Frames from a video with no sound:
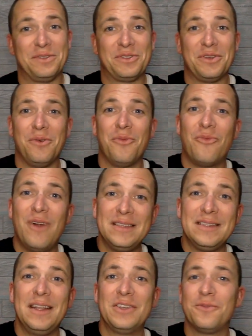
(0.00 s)
So
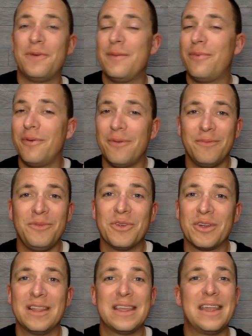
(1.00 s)
residential people, you're
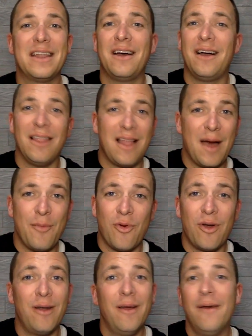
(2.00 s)
going to get a, a lot
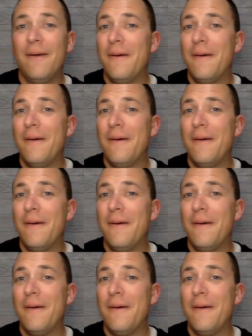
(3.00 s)
more.